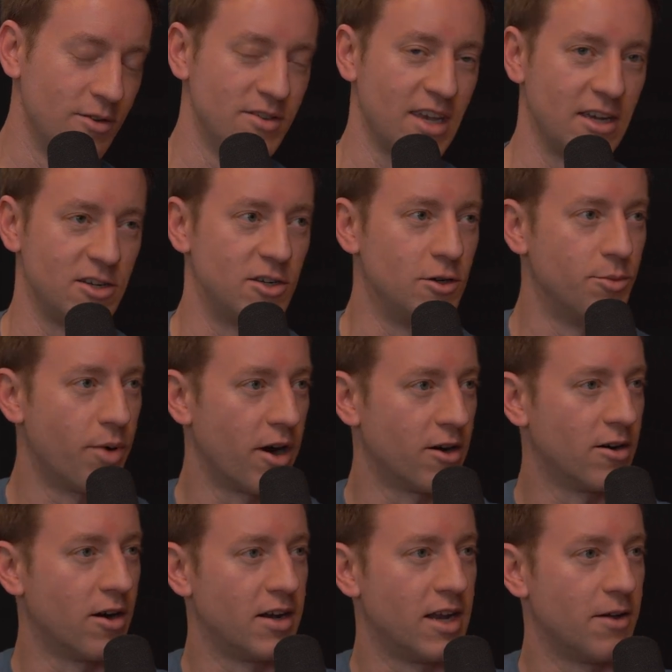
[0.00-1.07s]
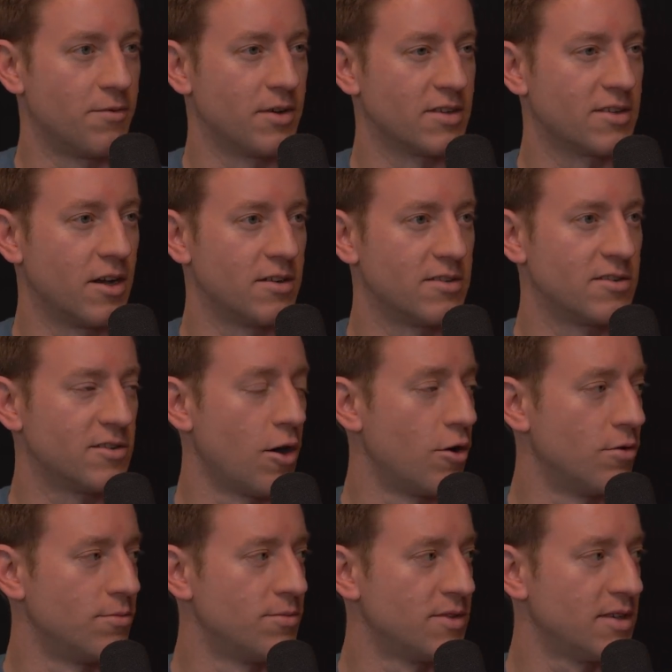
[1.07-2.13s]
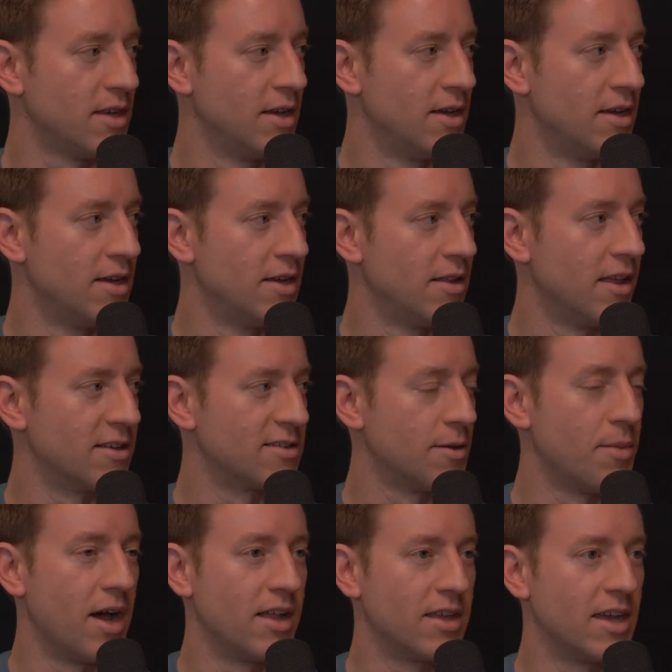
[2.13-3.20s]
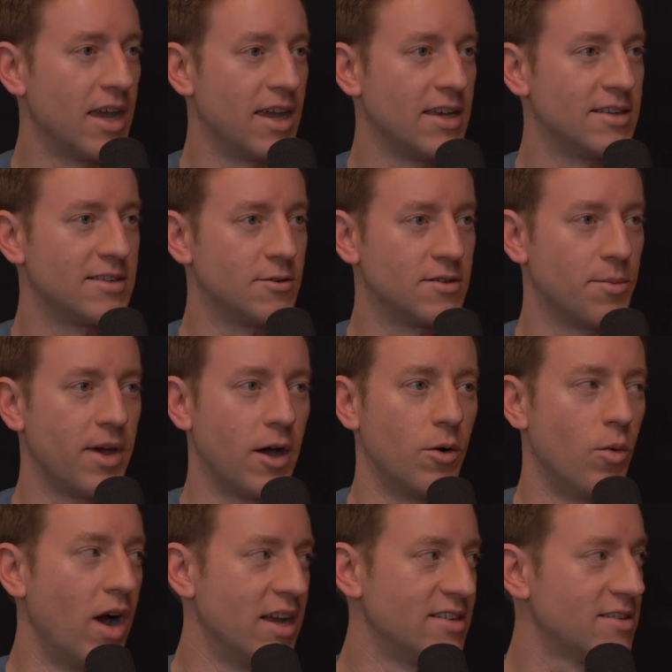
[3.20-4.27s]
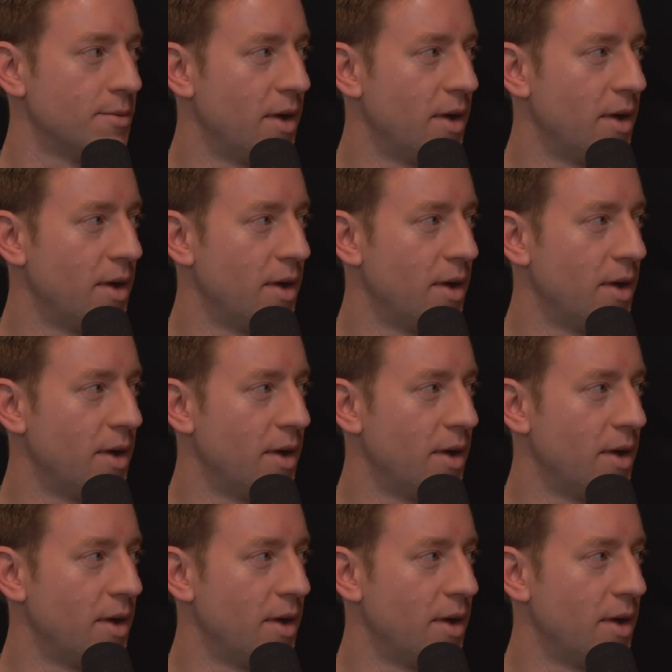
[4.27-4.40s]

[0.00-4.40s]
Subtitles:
it was like a 2-parter on Netflix called Soms, like sommeliers. It was about wine